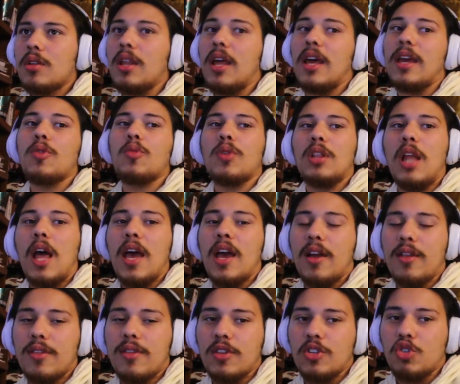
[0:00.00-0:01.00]
that I can rely
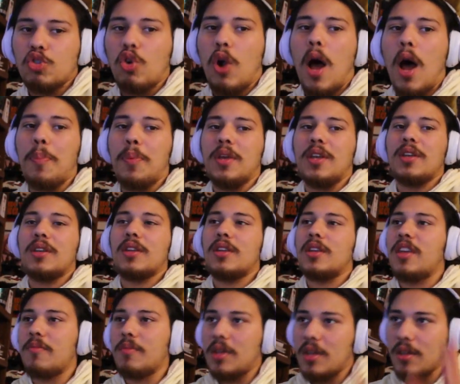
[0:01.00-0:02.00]
on to drop and
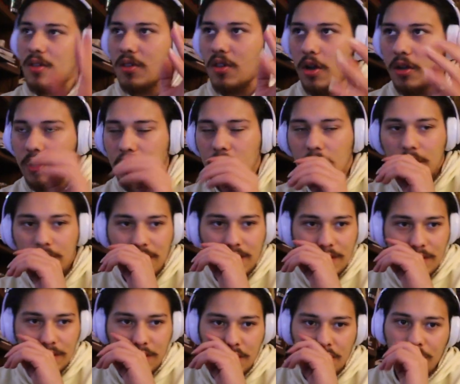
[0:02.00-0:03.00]
give me a song that I'll
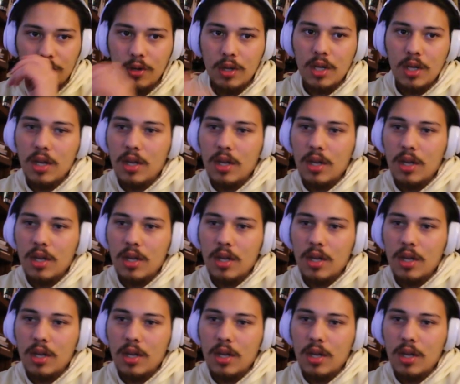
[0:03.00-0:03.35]
listen to